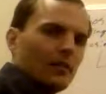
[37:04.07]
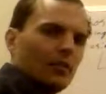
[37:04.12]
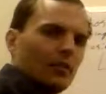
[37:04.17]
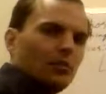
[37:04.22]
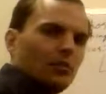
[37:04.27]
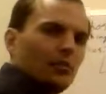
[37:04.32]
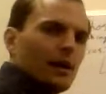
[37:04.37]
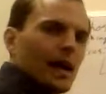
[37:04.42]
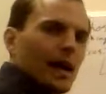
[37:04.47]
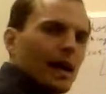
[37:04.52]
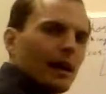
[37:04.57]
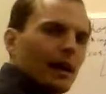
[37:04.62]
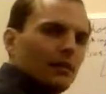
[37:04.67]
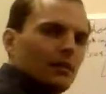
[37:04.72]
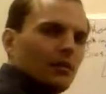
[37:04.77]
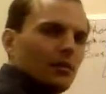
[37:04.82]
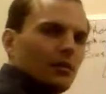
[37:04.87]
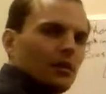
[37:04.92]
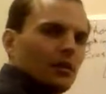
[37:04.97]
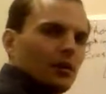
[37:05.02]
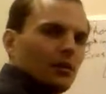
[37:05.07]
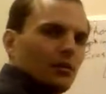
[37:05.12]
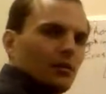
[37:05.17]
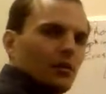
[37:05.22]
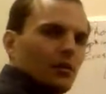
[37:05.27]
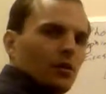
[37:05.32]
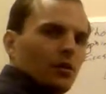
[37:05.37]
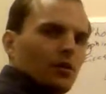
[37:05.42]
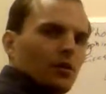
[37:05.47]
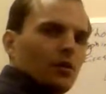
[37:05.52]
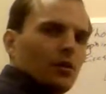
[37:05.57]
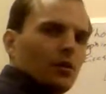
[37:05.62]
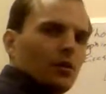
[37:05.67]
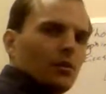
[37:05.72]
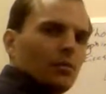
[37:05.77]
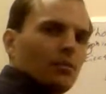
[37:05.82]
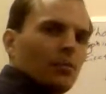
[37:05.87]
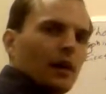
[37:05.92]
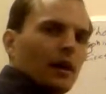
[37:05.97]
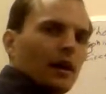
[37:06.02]
acid will be acted on
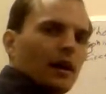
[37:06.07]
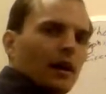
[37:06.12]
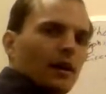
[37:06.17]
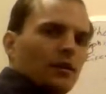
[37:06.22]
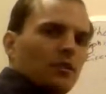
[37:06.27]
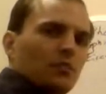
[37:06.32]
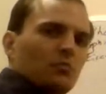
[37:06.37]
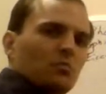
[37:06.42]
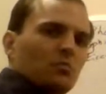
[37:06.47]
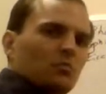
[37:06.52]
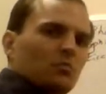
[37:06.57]
by